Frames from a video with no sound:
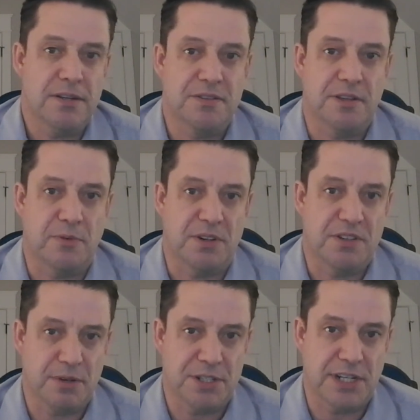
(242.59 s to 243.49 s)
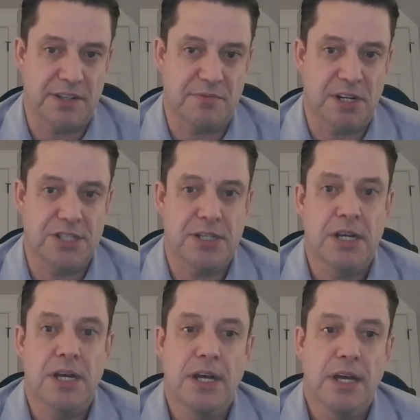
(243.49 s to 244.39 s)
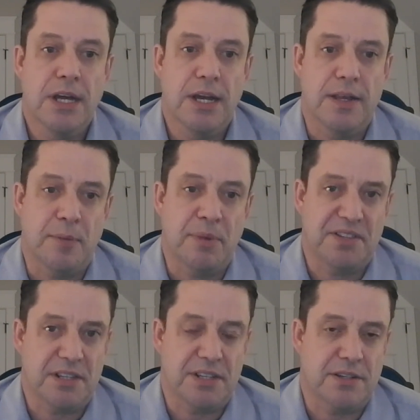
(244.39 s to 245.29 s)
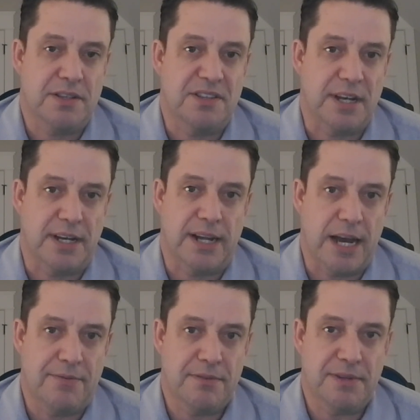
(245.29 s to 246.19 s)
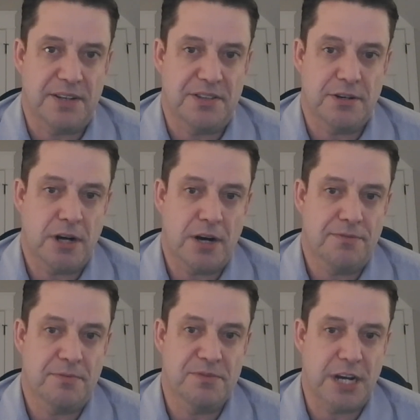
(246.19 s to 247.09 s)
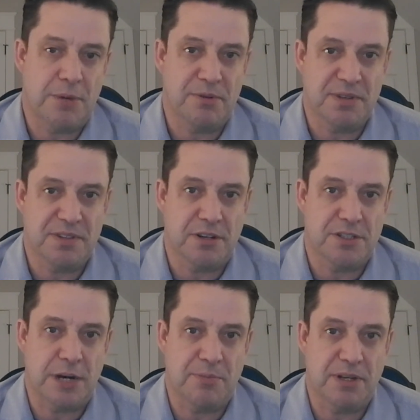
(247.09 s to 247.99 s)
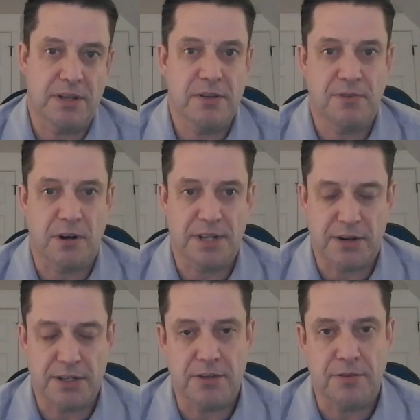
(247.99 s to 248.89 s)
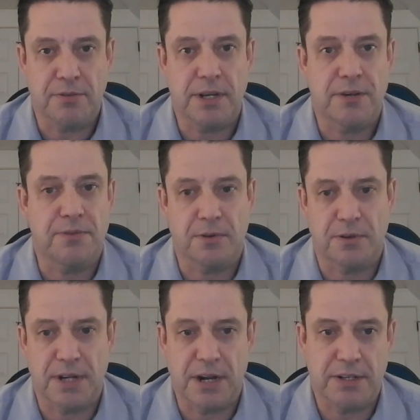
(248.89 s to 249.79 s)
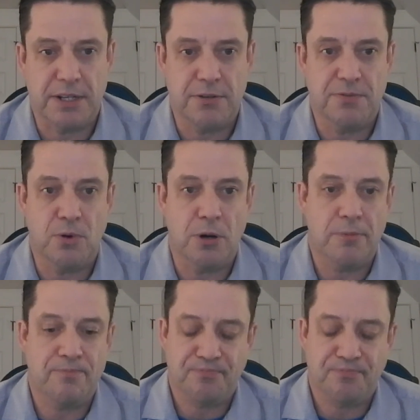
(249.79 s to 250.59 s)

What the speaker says: So they weren't switching as much. And they basically took the second half of last year off from shopping. We saw shopping fall down in Q3 and further down in Q4.